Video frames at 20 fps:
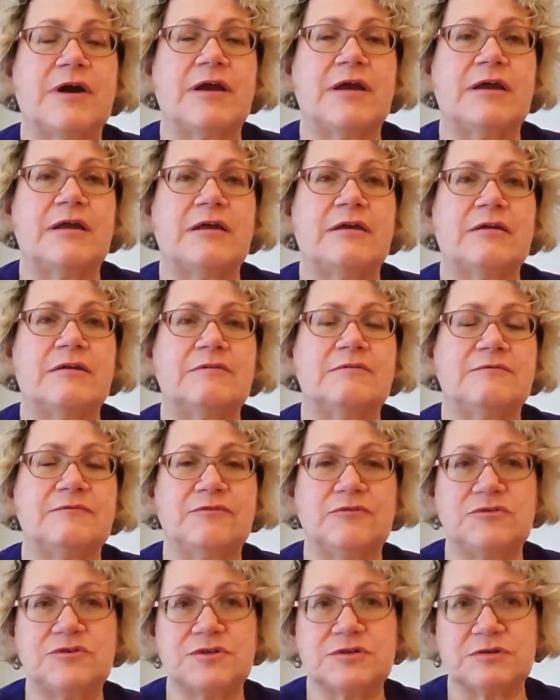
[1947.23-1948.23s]
a
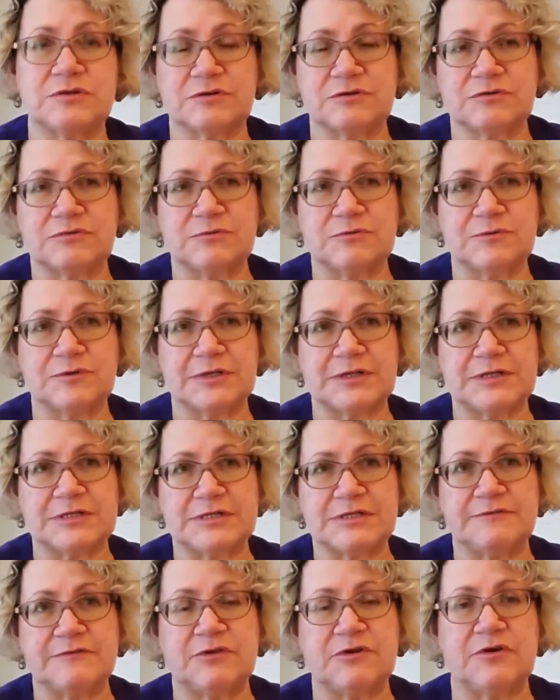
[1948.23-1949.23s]
infusion called
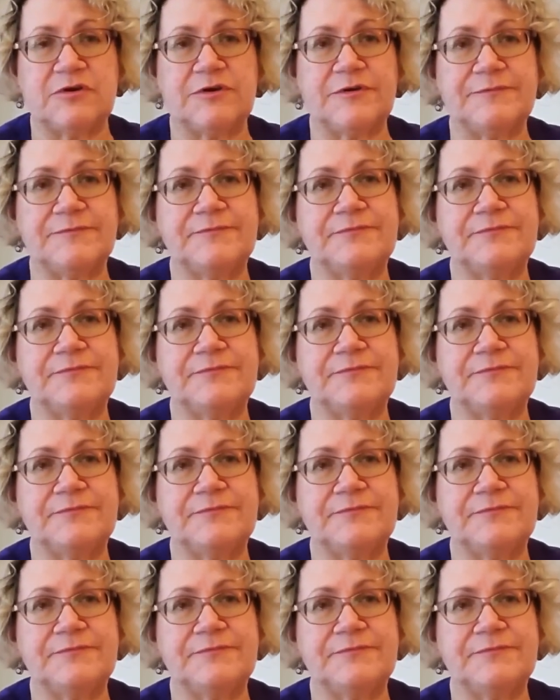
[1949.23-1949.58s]
Entyvio.